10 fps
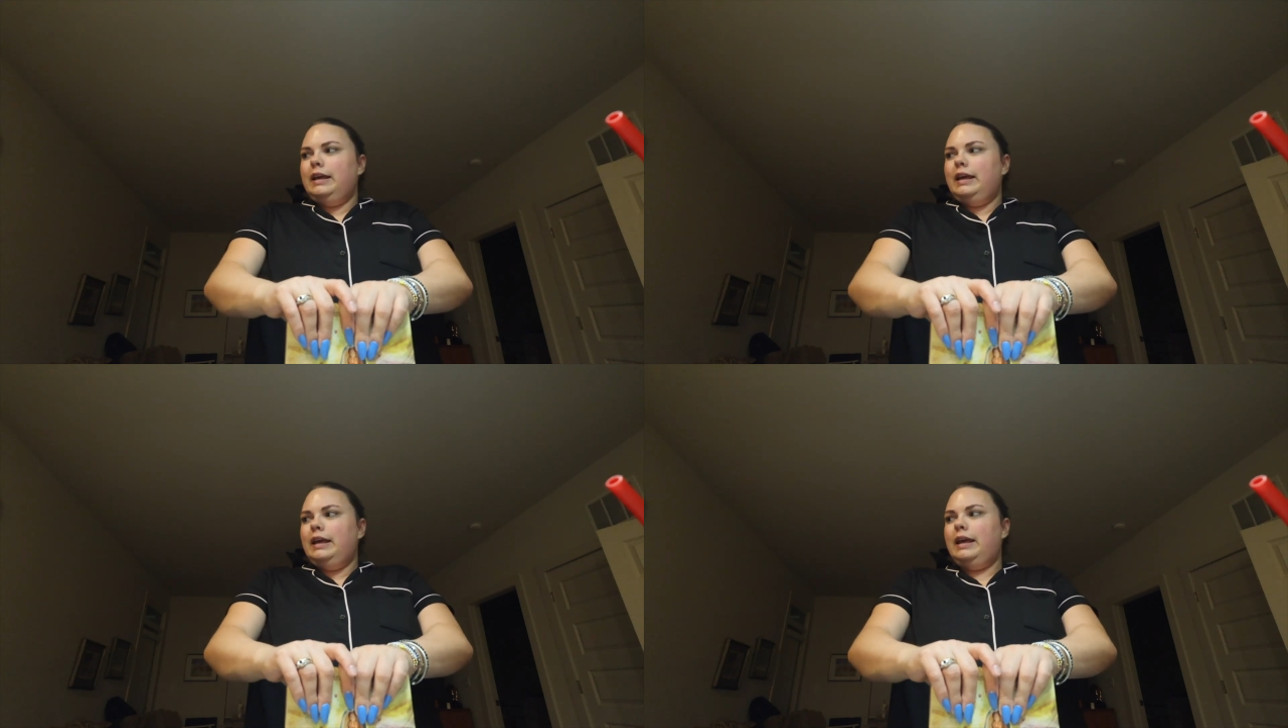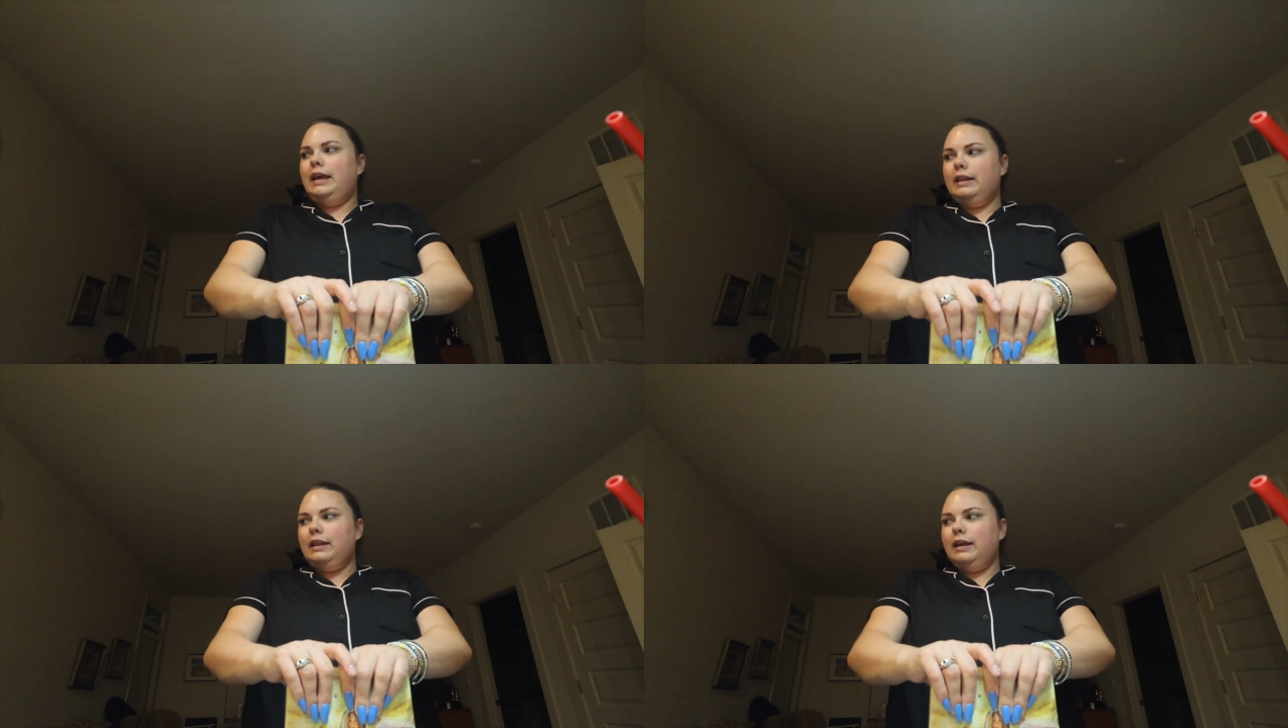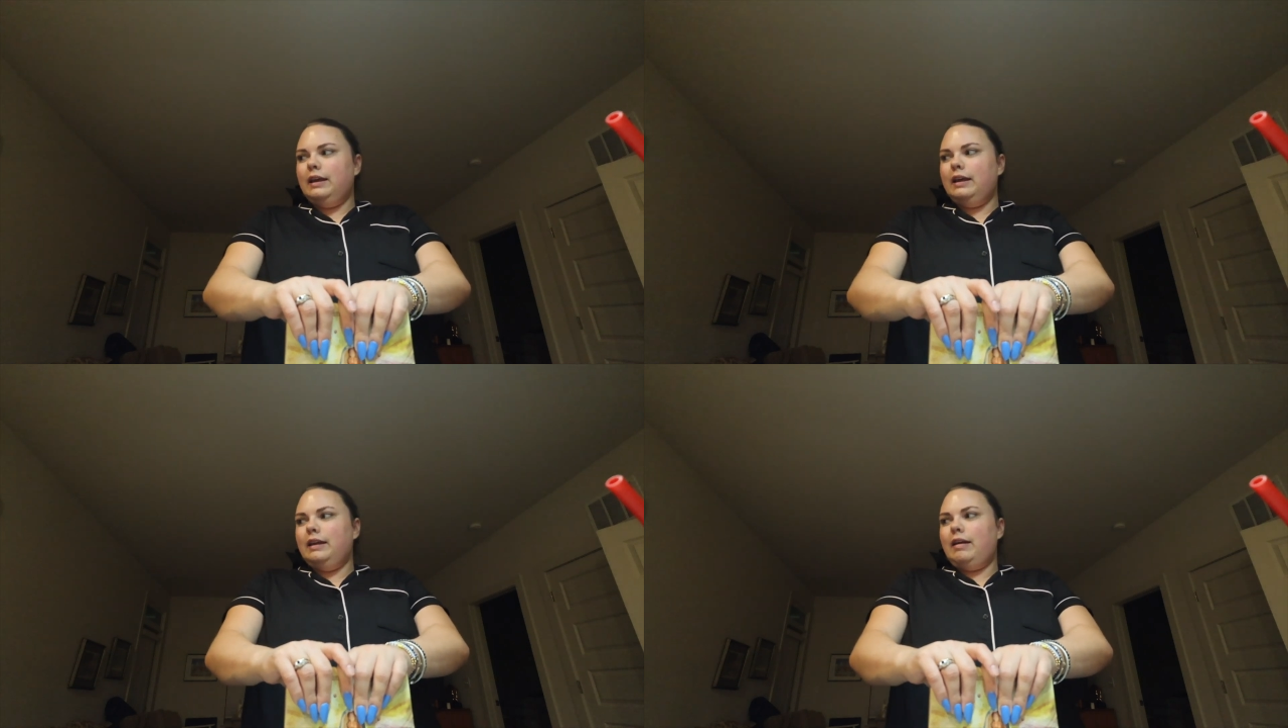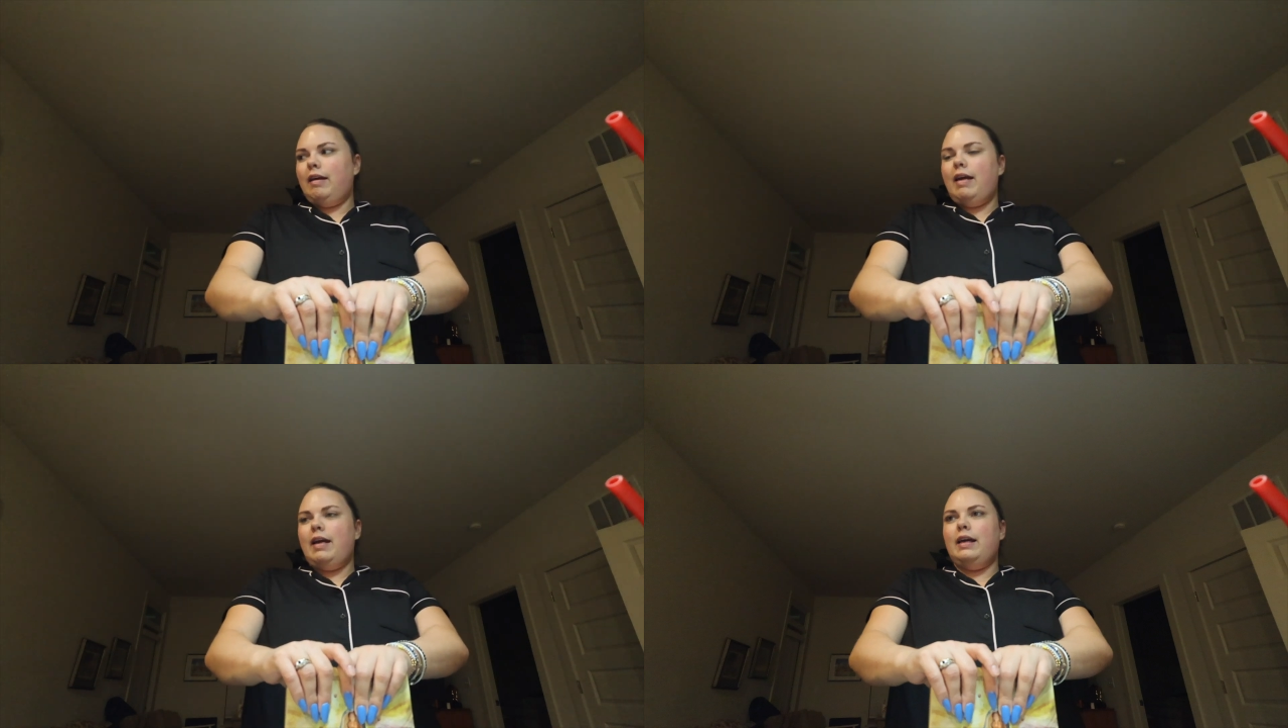healing
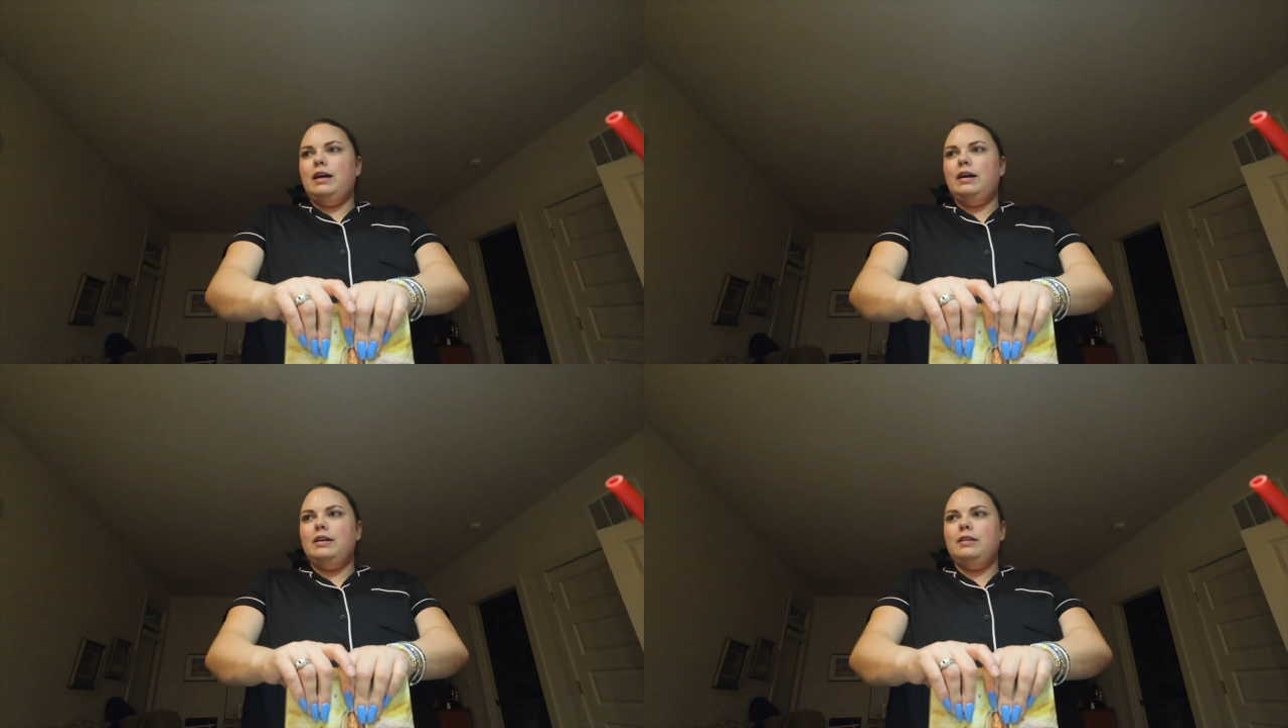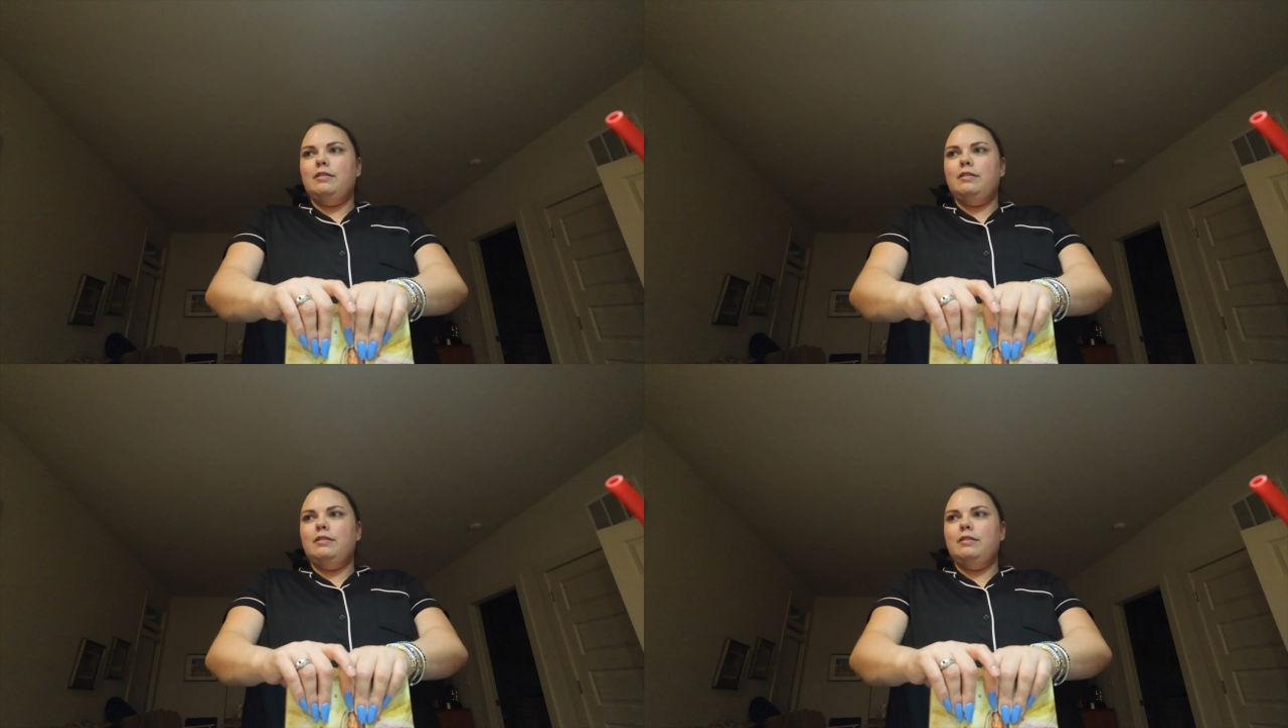and